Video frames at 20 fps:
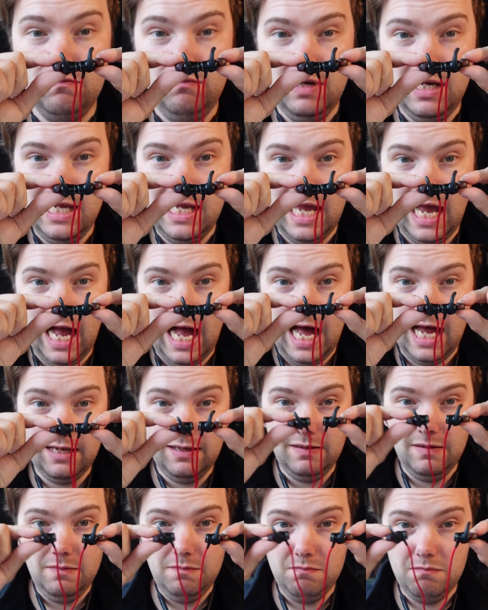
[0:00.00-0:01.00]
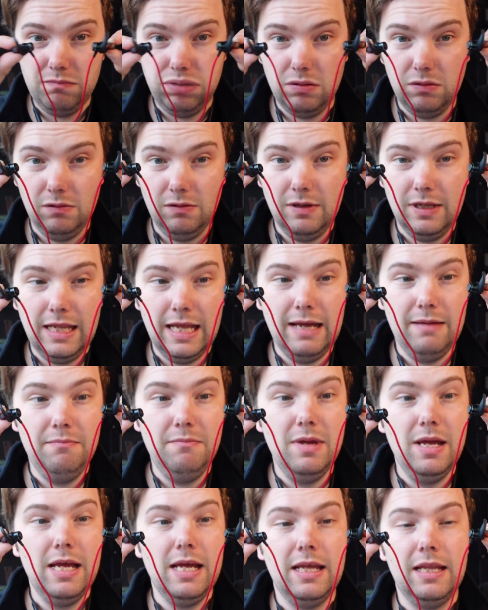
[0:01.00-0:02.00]
really unpull
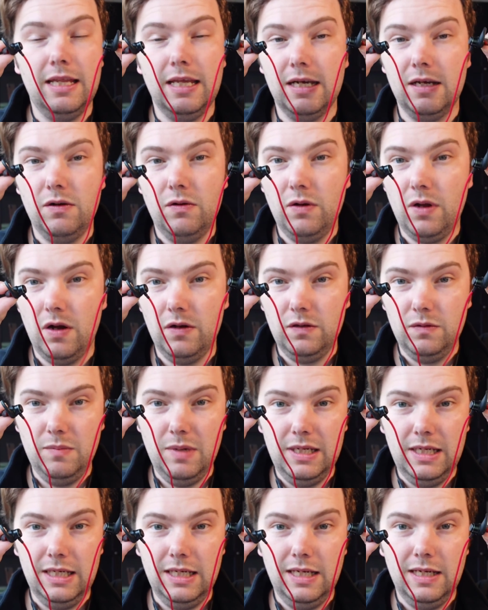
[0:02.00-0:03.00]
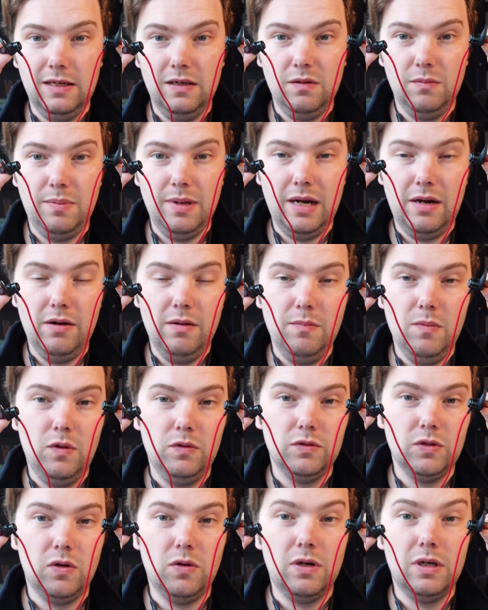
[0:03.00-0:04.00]
them, they're going automatically into pairing
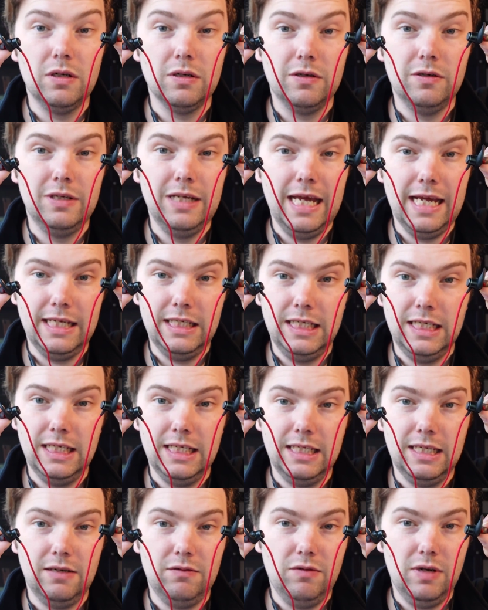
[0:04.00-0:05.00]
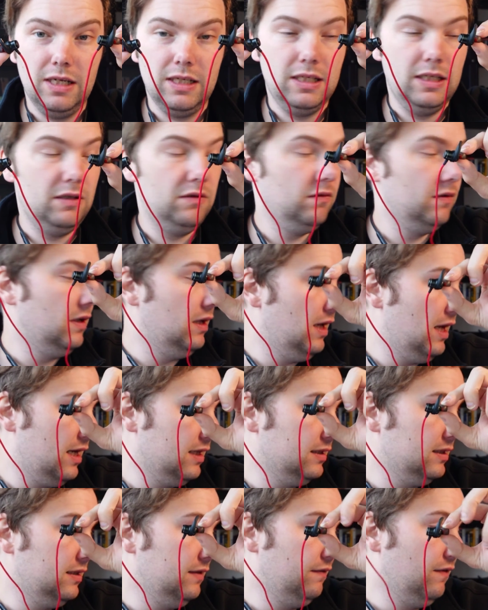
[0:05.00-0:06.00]
mode or connecting directly to the
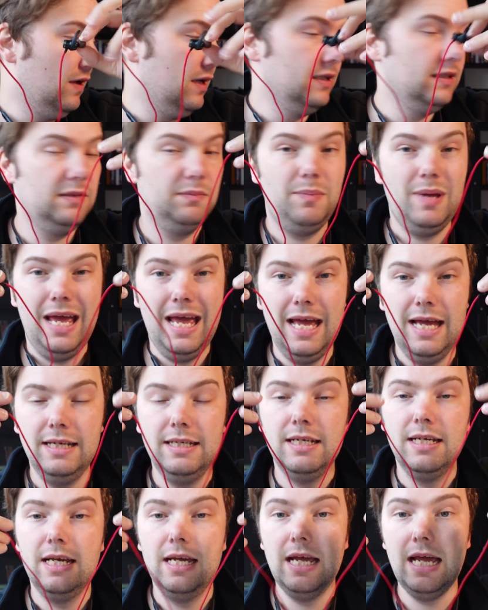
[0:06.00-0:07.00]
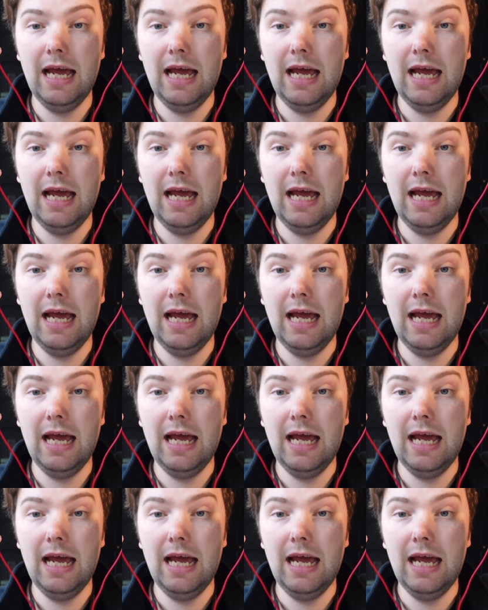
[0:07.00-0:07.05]
last device paired.